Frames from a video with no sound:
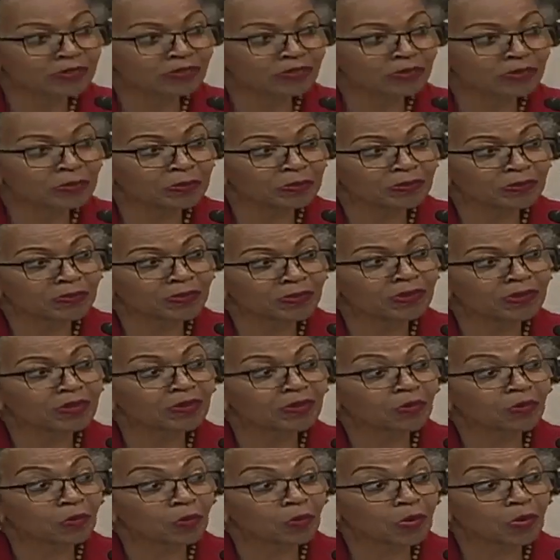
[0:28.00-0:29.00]
from the
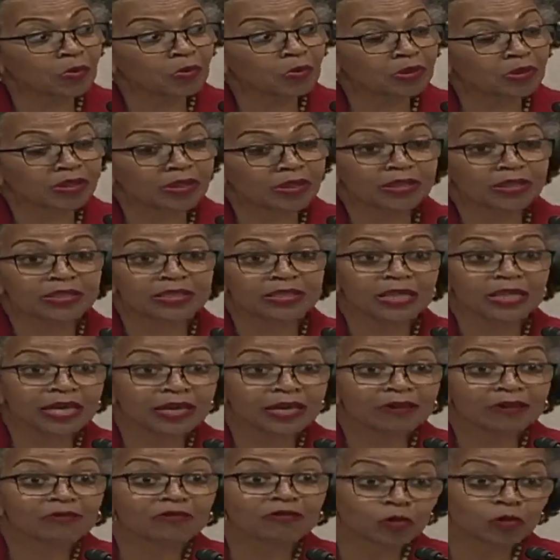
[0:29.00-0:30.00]
quote, it's not
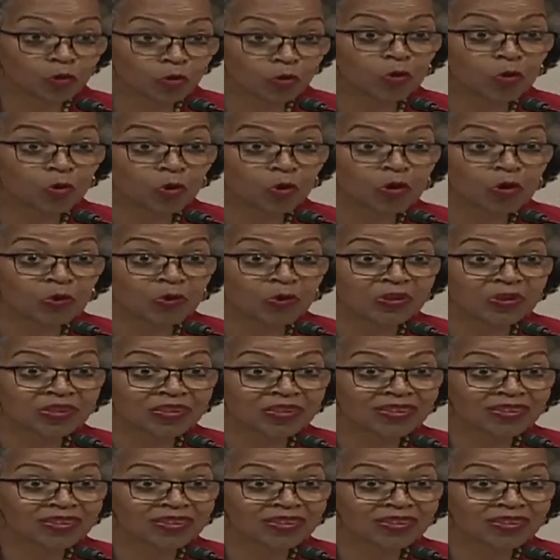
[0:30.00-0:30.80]
a full quote.